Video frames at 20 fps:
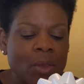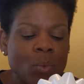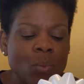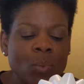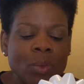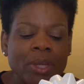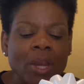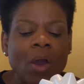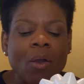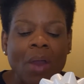
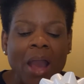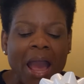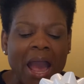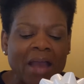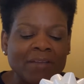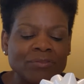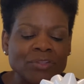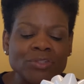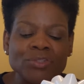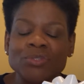We don't
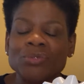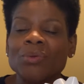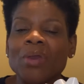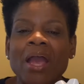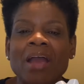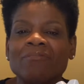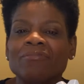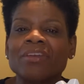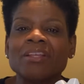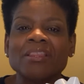have to do
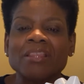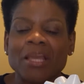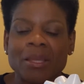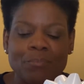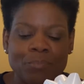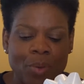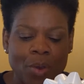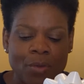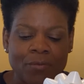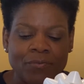
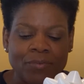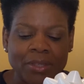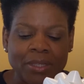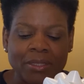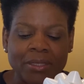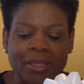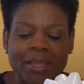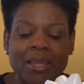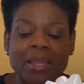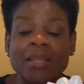everything
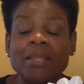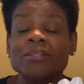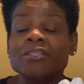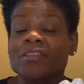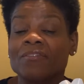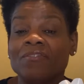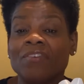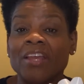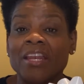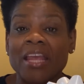perfectly to
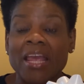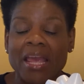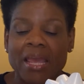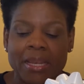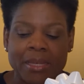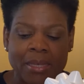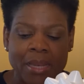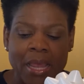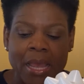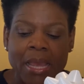fit
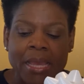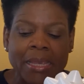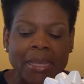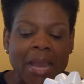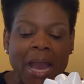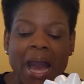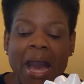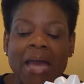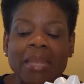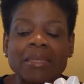in.
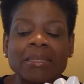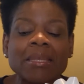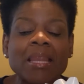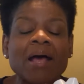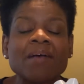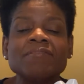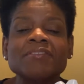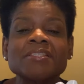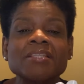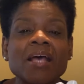God
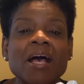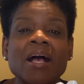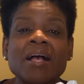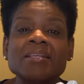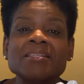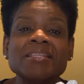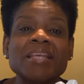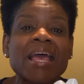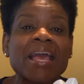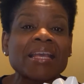loves
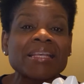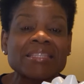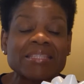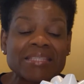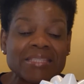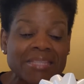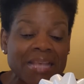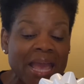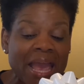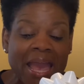us
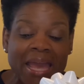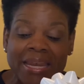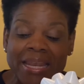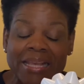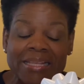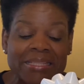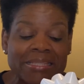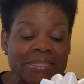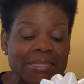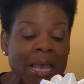and
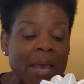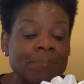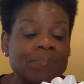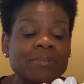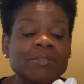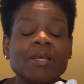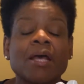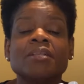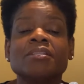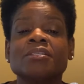
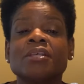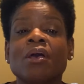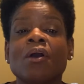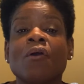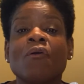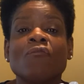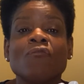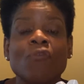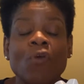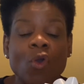accepts us
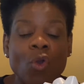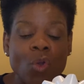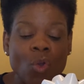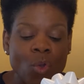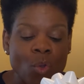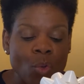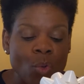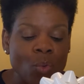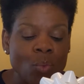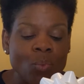for
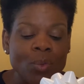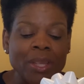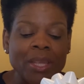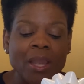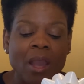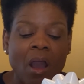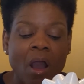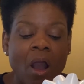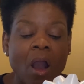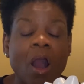who
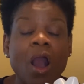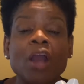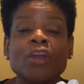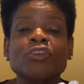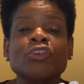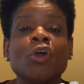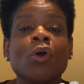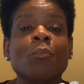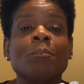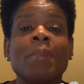we
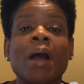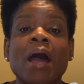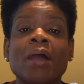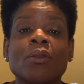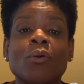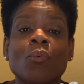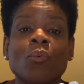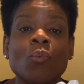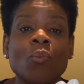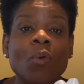are, no
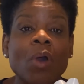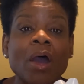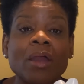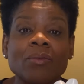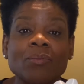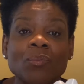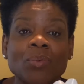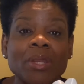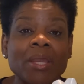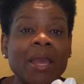matter
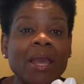what we